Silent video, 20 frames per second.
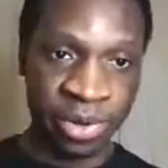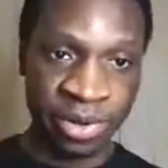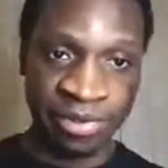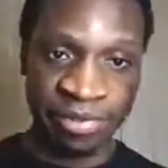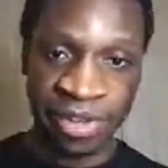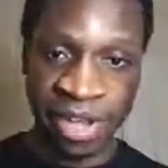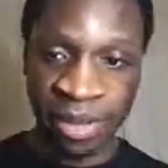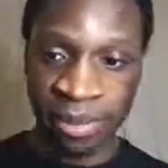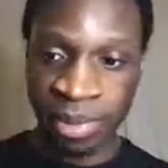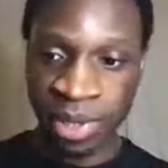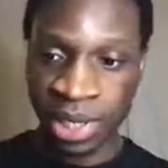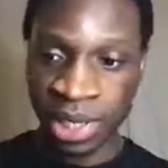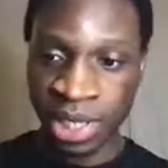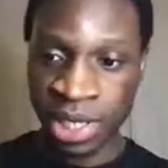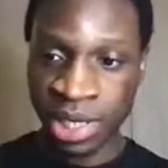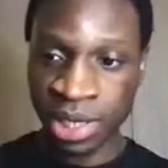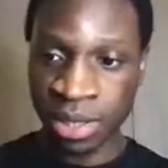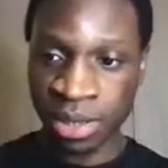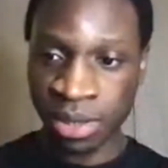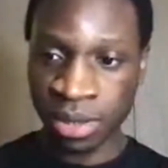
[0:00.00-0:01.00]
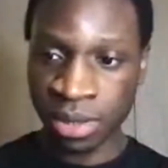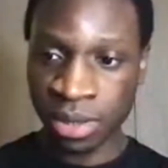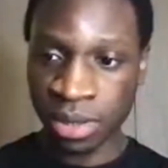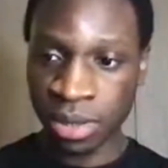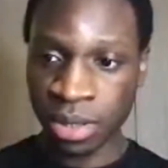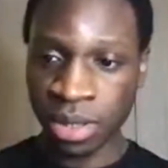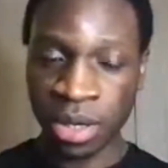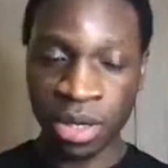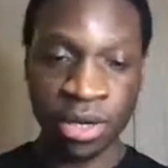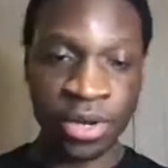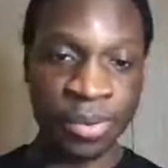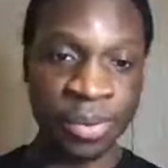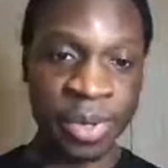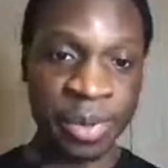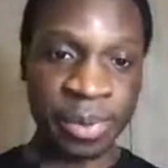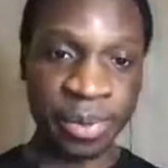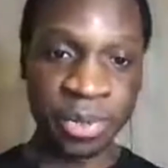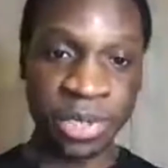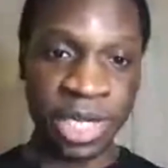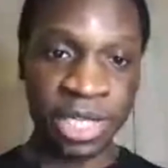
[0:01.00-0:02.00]
family or the
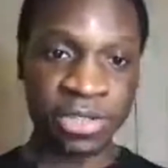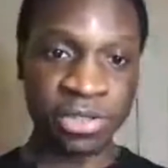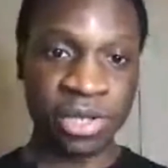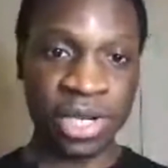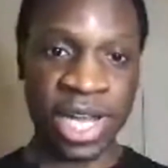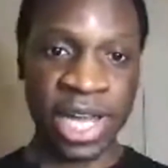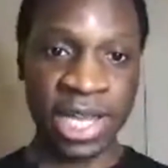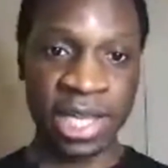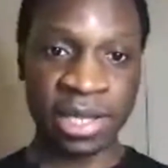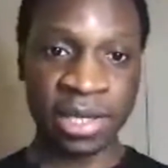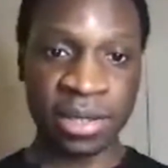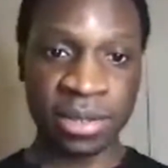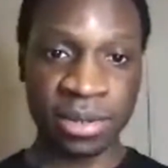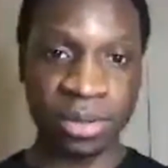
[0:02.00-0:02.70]
people that you like?